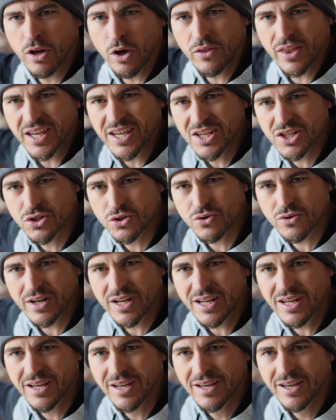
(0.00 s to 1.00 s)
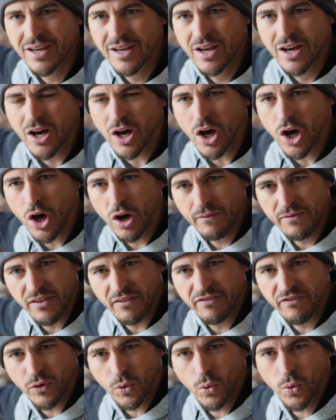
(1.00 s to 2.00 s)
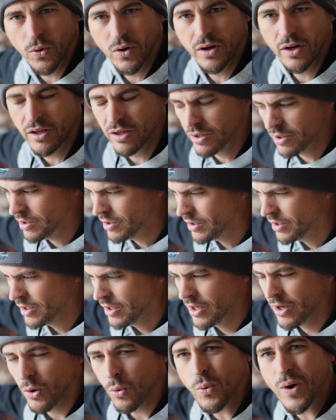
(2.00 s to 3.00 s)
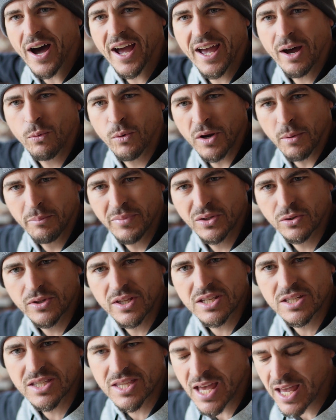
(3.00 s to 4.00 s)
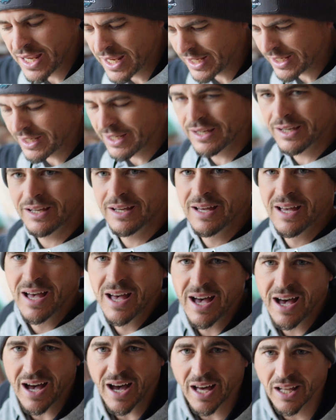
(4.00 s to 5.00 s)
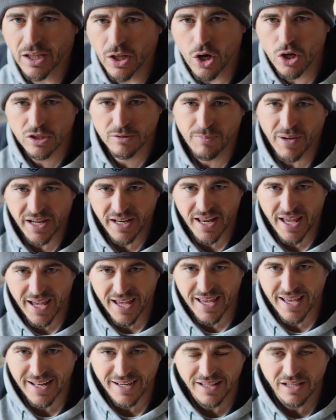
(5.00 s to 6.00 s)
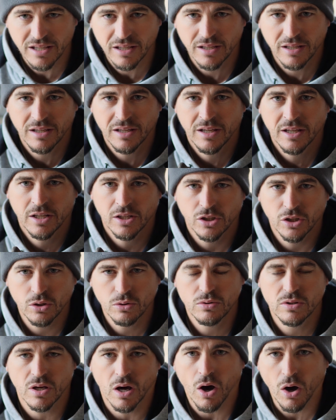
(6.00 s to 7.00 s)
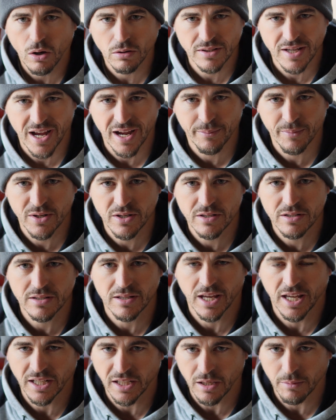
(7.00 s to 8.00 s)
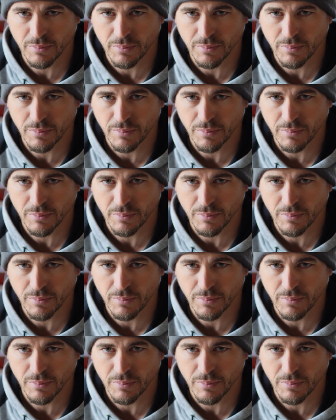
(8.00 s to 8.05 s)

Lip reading: You know the history of the Ford, why I want to build this thing. I lost my dad due to Alzheimer's and